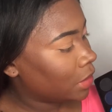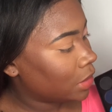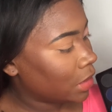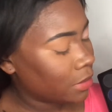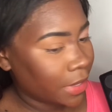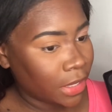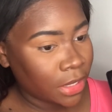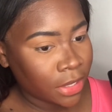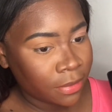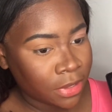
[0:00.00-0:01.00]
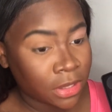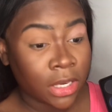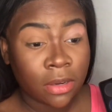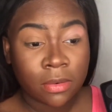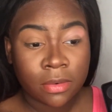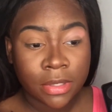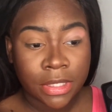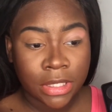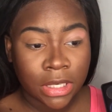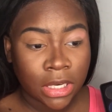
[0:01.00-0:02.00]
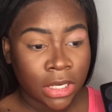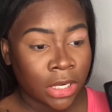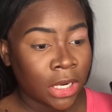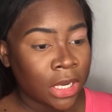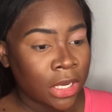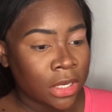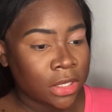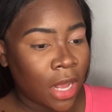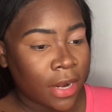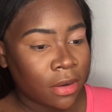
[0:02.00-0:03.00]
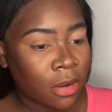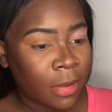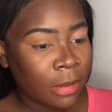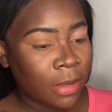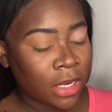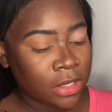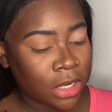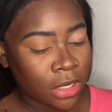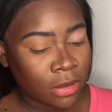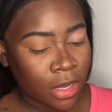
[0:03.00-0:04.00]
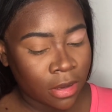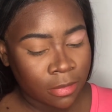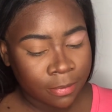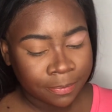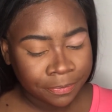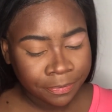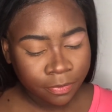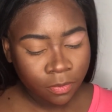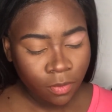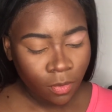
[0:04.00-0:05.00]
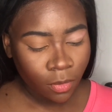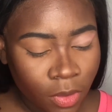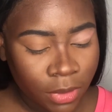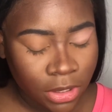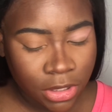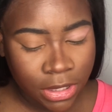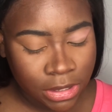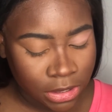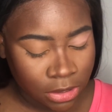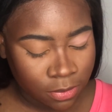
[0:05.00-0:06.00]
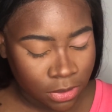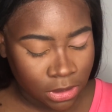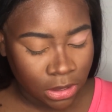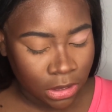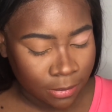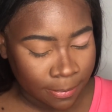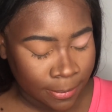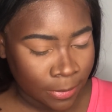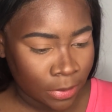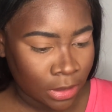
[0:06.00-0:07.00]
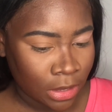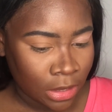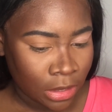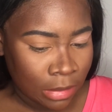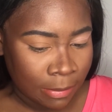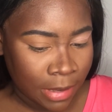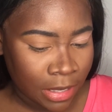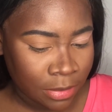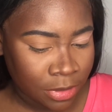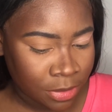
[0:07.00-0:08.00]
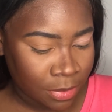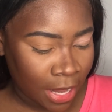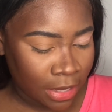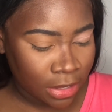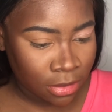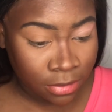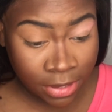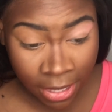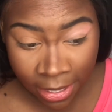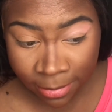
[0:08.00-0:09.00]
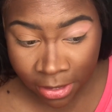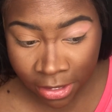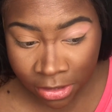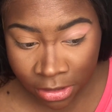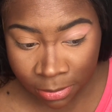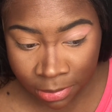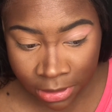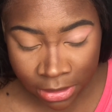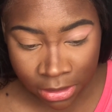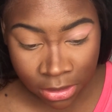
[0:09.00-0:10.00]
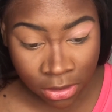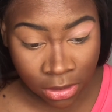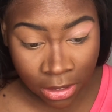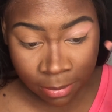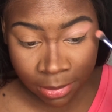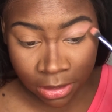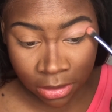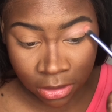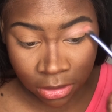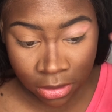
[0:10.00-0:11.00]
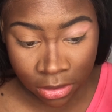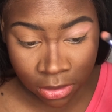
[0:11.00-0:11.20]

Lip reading: this color right here, which is like an orangey color. So I don't know, maybe it's gonna help with the transition, we'll see. But that little dab that I just pressed into that pink,